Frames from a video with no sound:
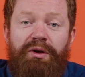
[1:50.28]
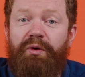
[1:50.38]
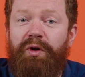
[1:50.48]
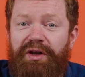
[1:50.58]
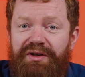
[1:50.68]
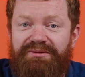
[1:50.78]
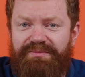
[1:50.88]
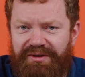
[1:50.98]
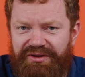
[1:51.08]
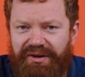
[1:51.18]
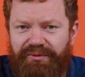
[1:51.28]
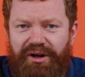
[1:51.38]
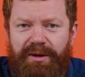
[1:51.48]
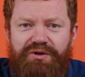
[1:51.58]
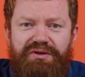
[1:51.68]
You have all these different
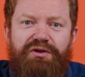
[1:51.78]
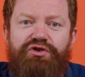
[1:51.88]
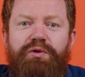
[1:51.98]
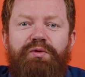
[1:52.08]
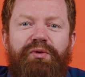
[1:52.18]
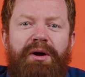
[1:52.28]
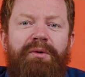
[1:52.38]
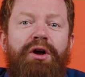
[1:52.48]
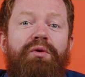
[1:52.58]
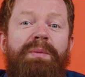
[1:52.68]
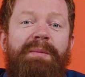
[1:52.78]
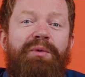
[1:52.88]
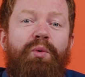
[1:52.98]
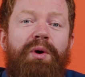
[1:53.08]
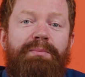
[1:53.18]
options to choose from.
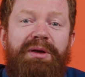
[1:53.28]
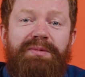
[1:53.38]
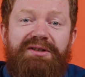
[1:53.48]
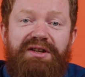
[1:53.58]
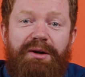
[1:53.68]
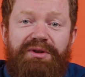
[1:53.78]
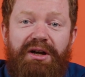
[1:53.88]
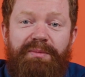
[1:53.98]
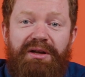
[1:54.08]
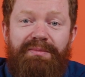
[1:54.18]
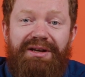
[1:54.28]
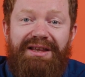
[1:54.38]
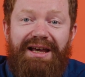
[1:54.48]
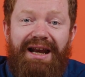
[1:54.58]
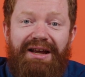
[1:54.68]
Remember, when people stay with Airbnb,
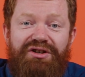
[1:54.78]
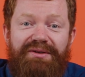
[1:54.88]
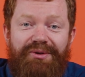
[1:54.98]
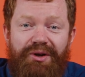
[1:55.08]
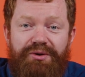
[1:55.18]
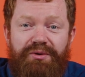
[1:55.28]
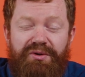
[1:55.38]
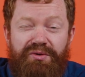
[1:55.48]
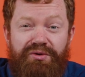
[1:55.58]
they can actually filter the